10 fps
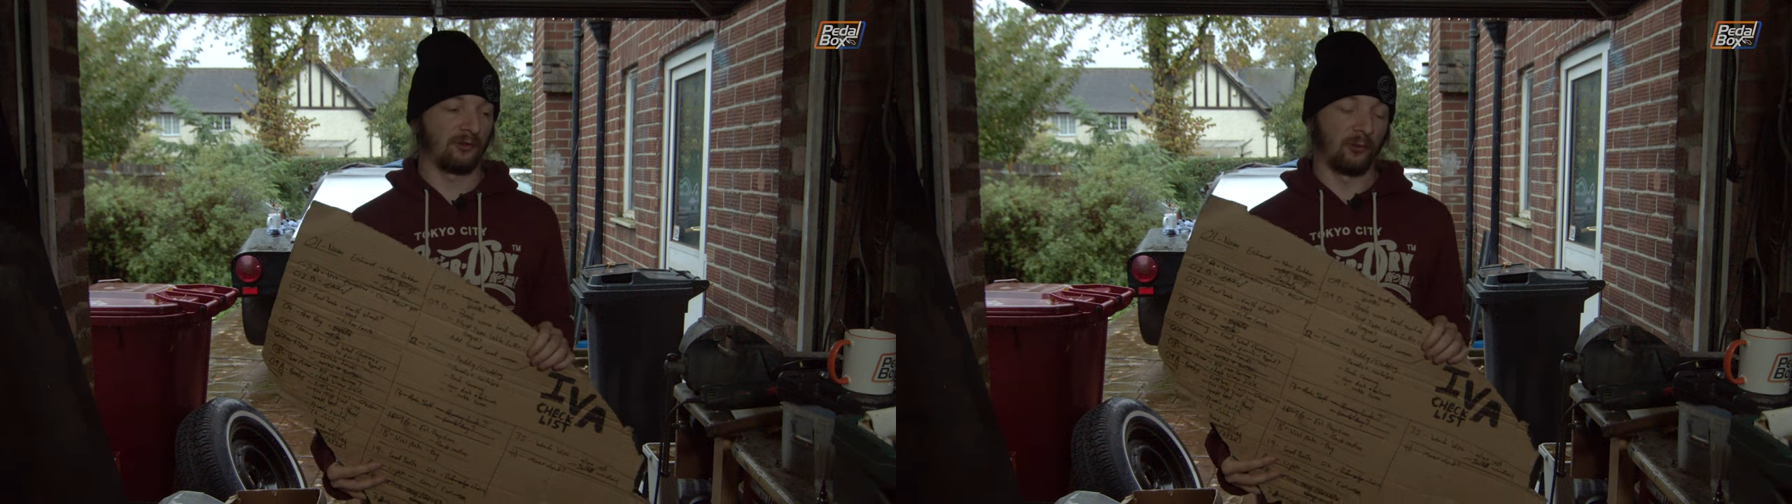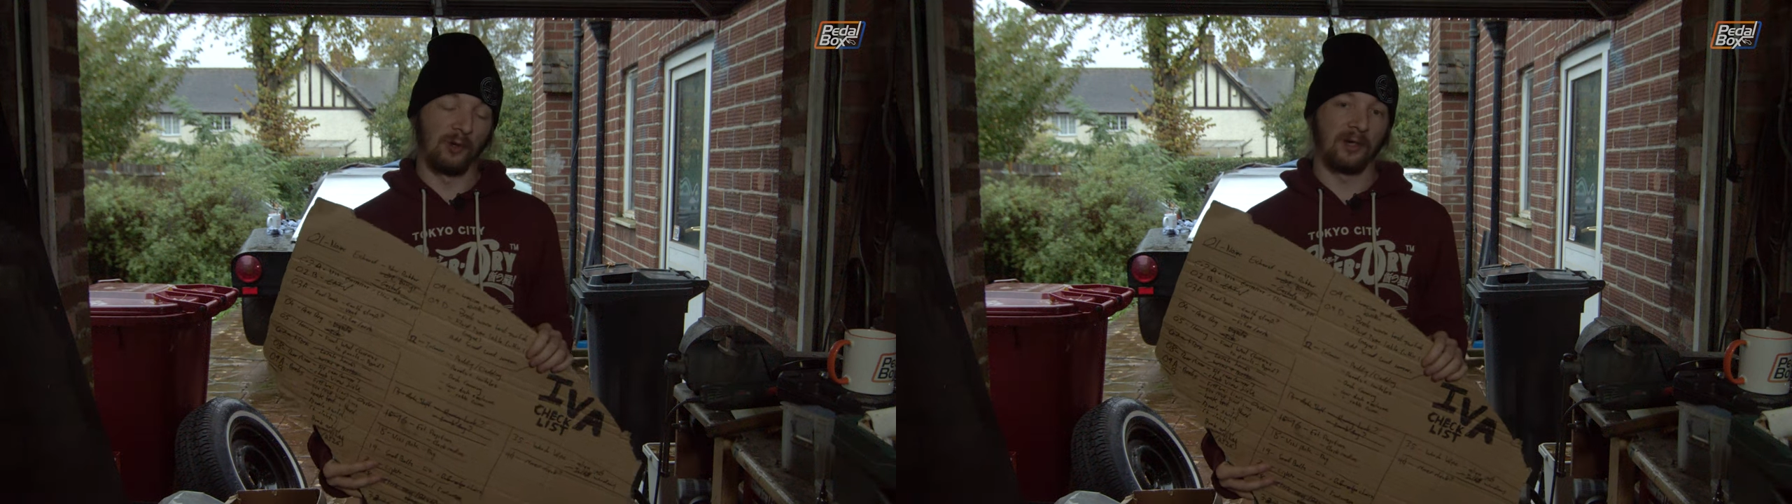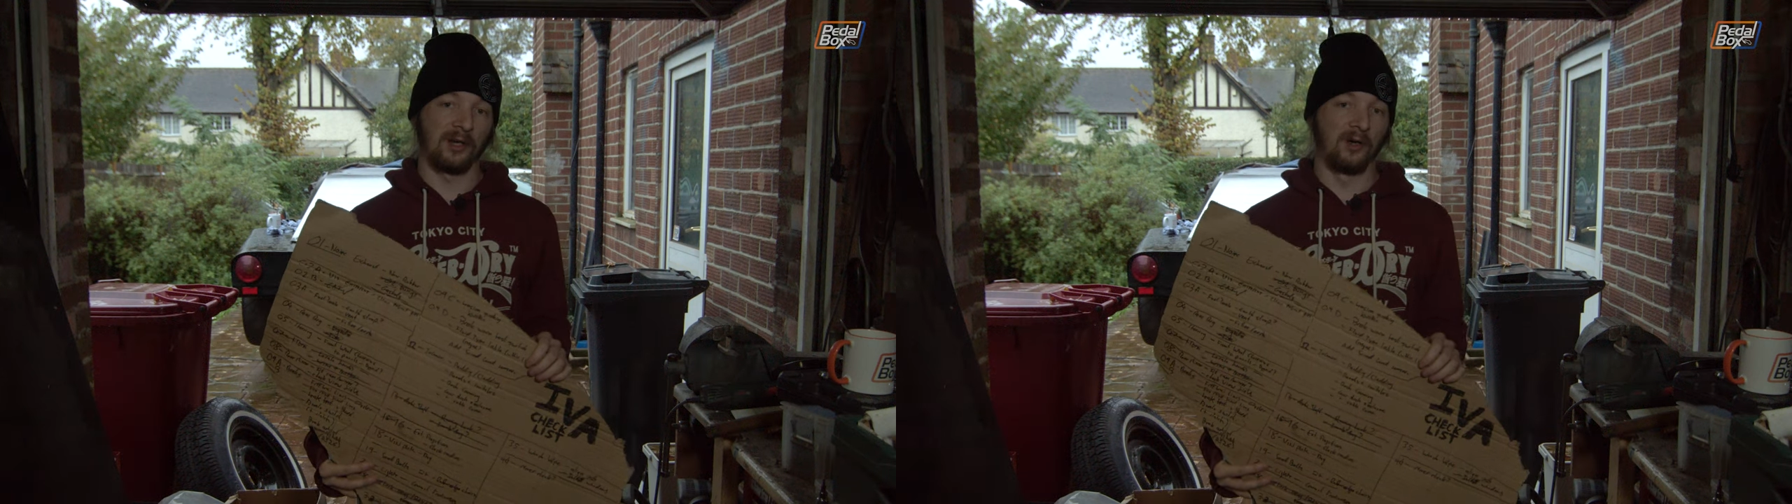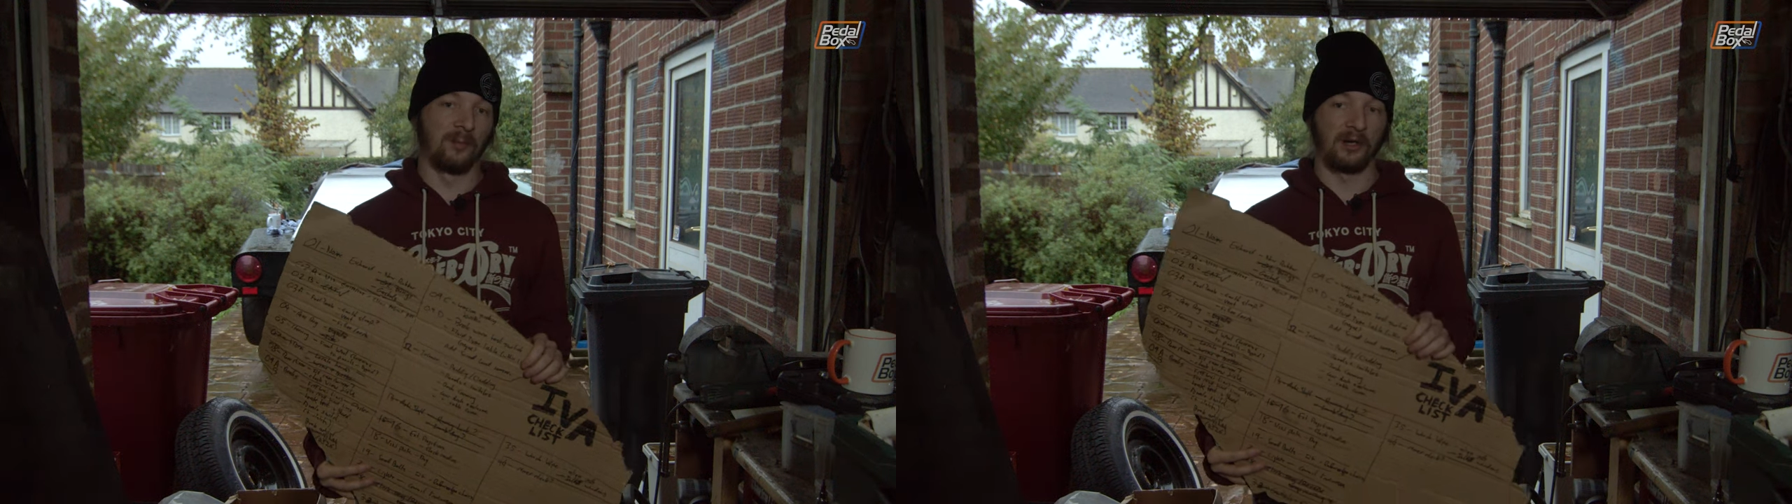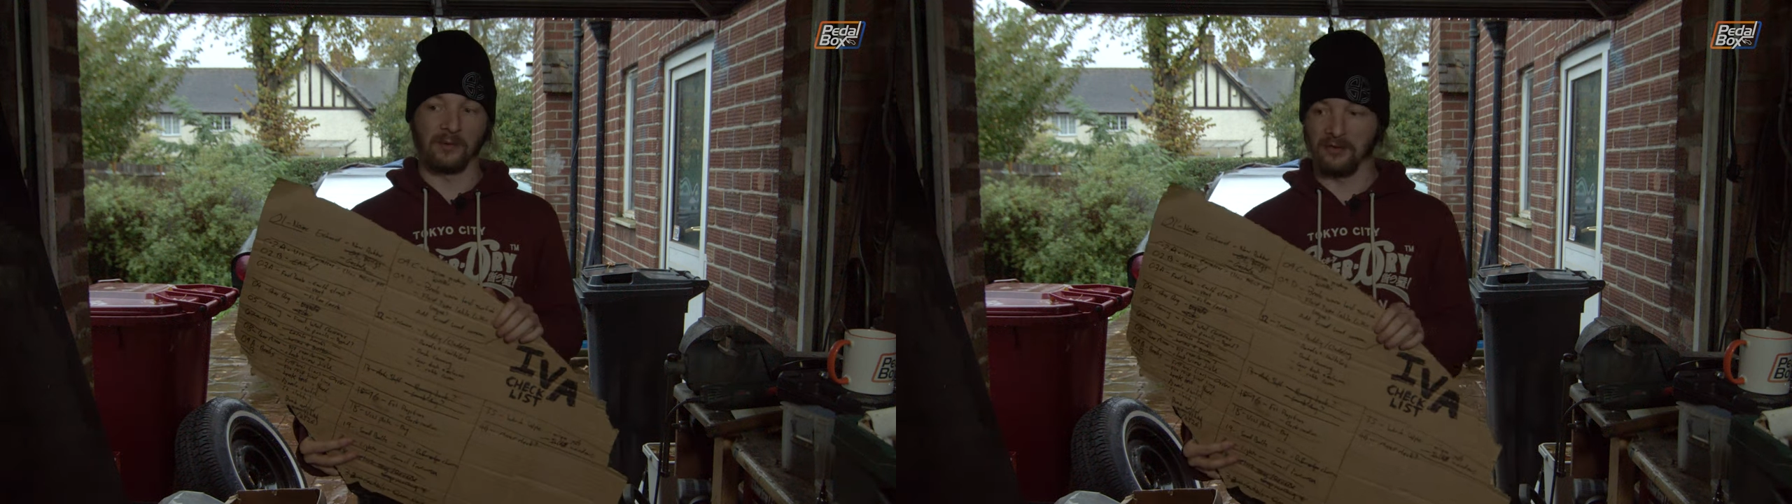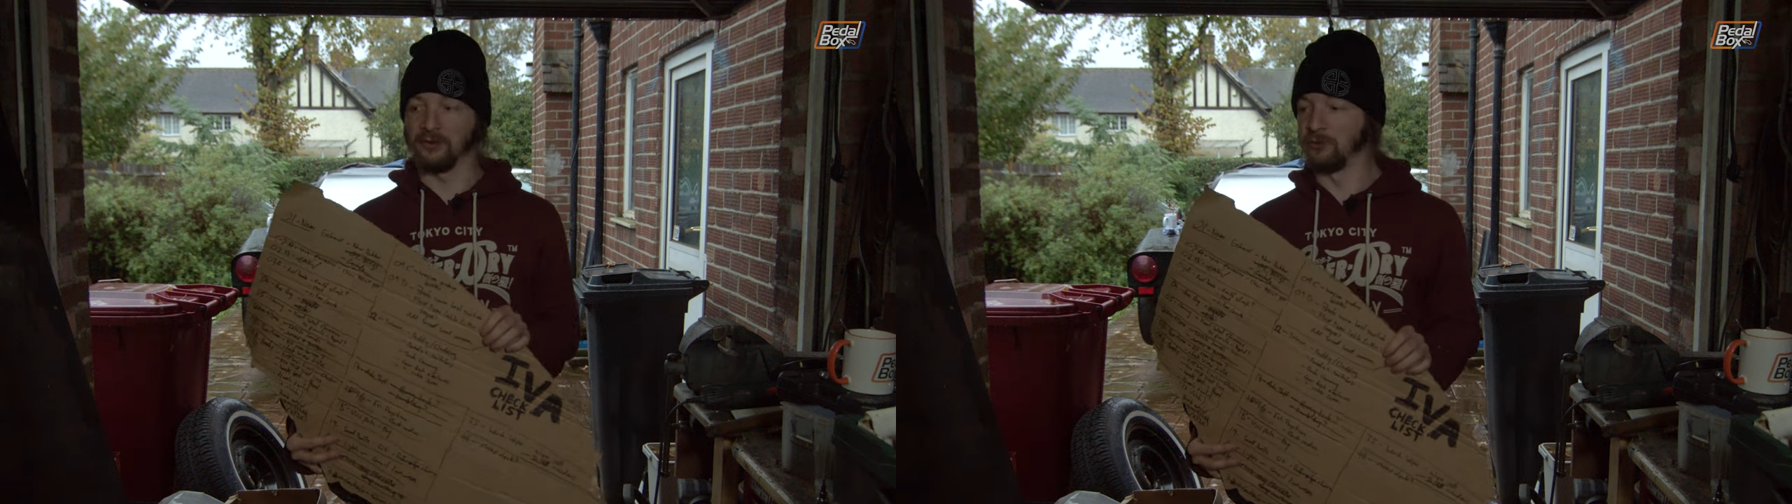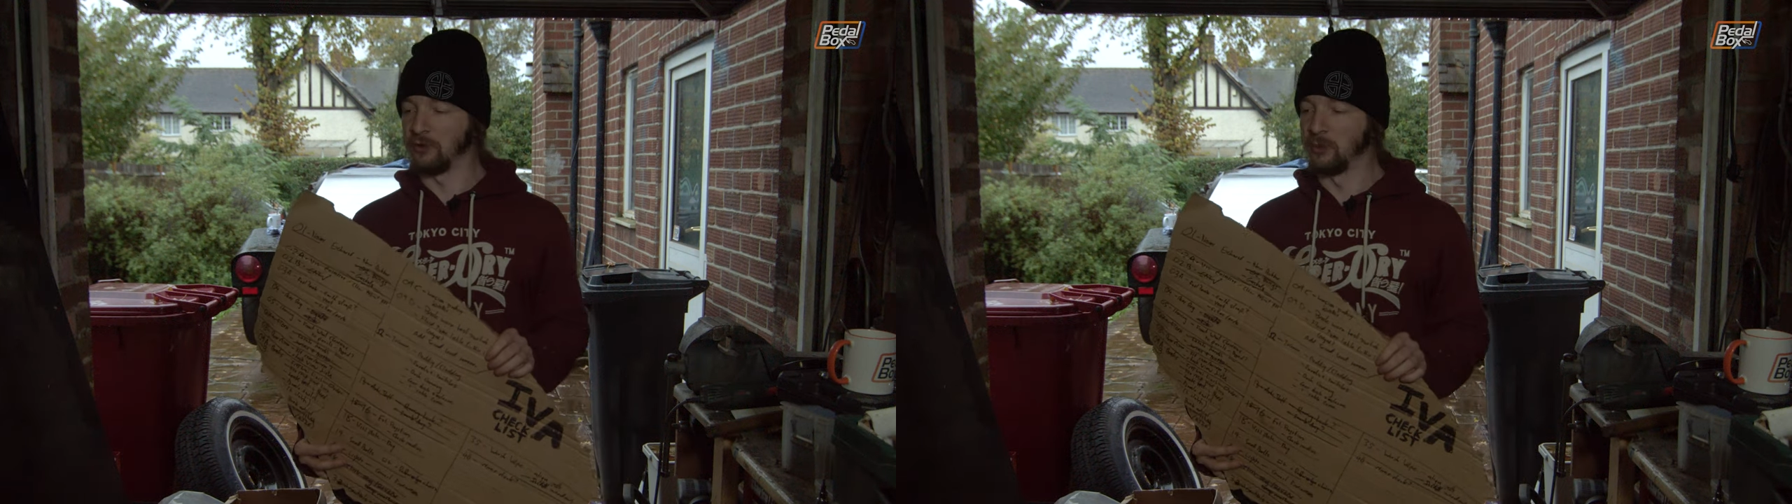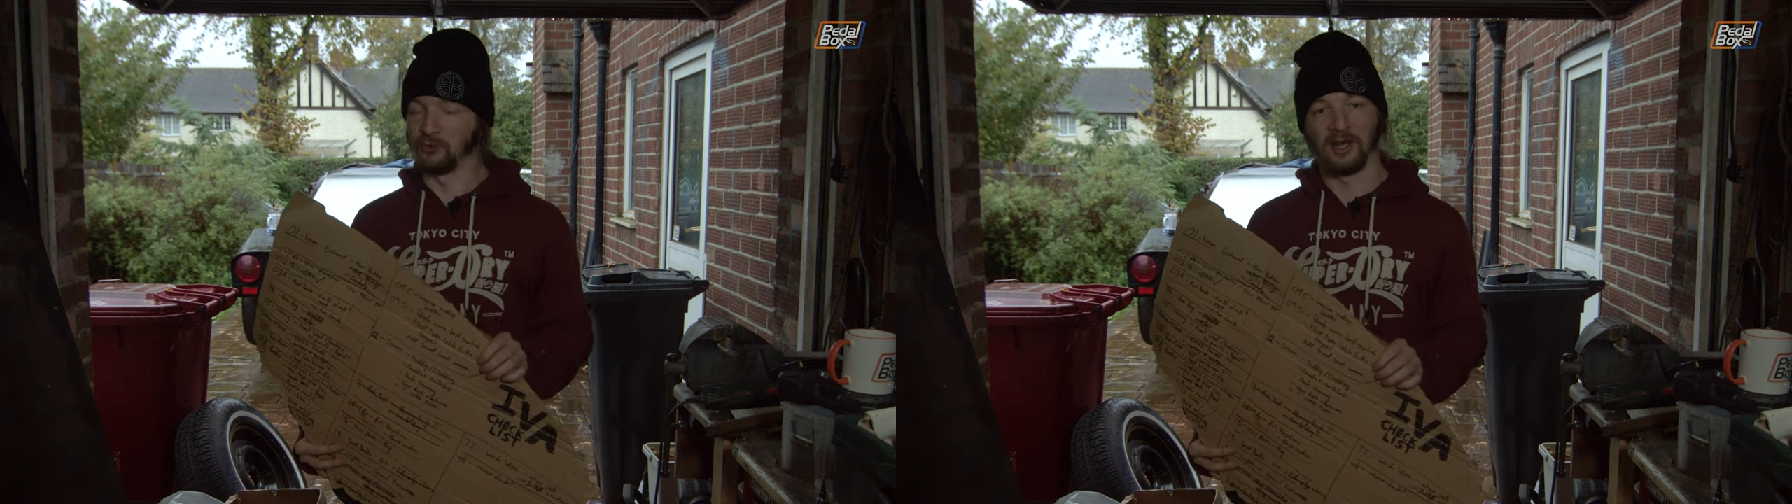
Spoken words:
So what we're hoping, rather than do more